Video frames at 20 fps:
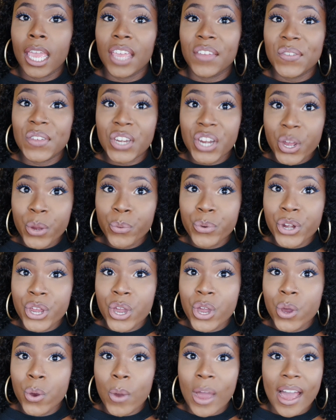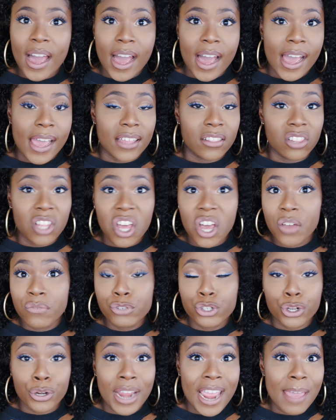if you don't know, I
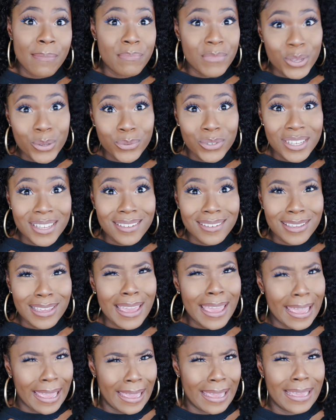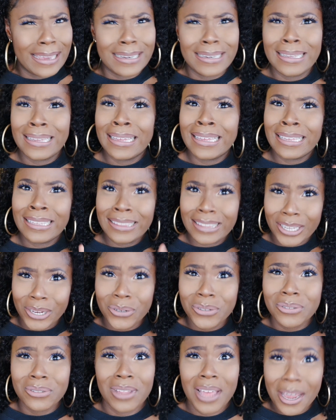love trap music, and
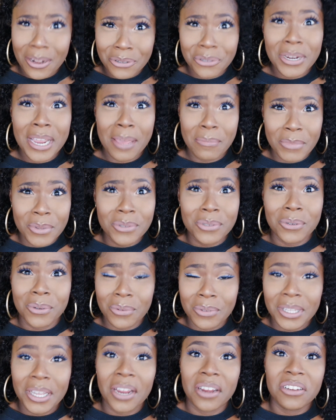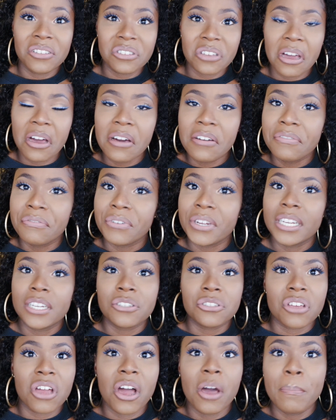there's a lot of trap music on there, and it's all free and
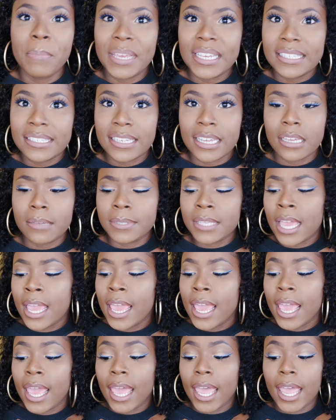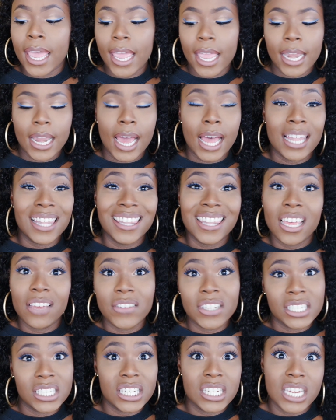it's all mixtapes, and I
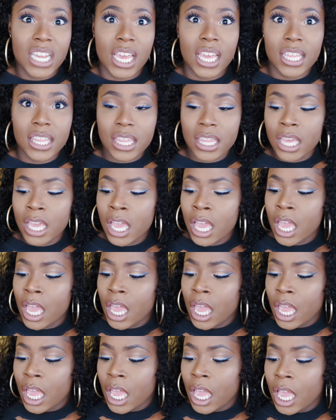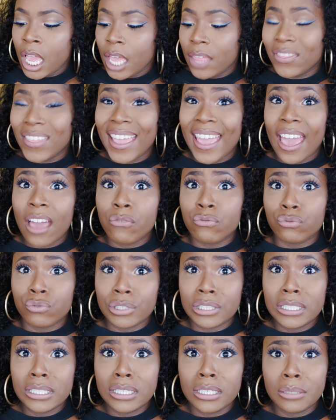love it to death. They have
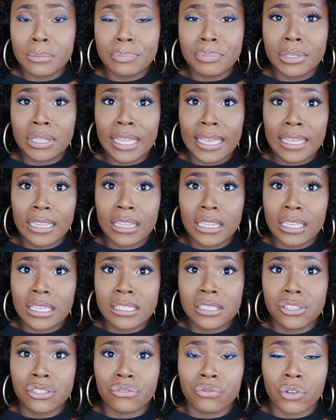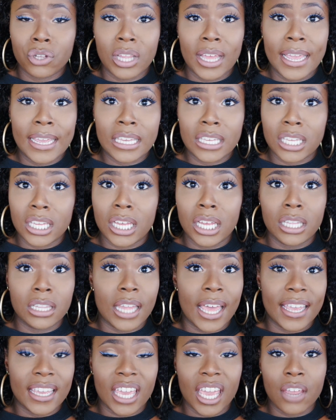really good playlists for like
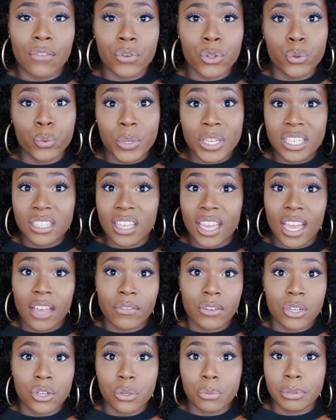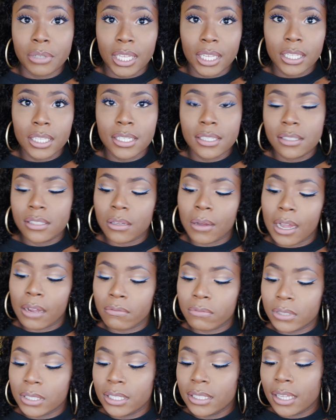every week they have a new playlist, so
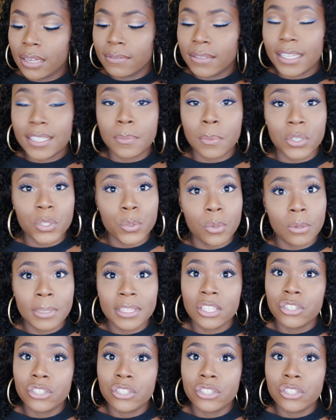I really love that, especially when